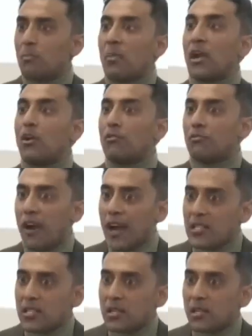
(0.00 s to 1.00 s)

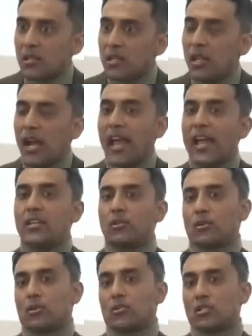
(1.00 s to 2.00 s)
periphrastic, and
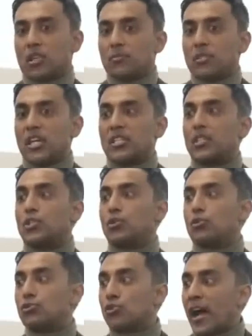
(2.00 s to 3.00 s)
subjected
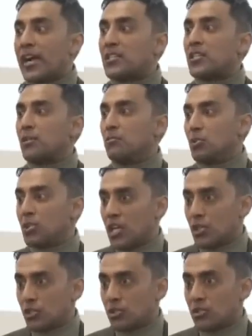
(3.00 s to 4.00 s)
to drastic
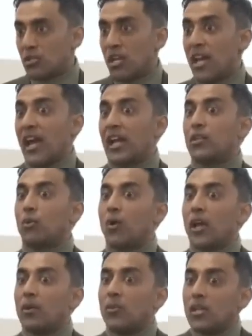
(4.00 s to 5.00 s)
mutations. And the
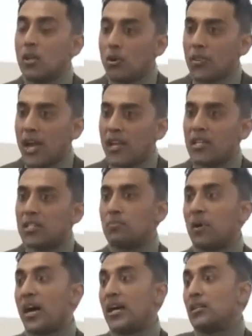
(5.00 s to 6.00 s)
way we know that is
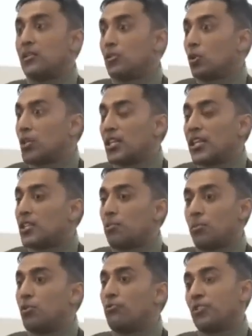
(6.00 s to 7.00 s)
by looking at the
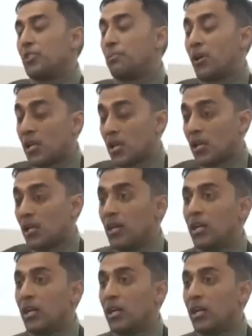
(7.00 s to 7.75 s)
proof in the pudding.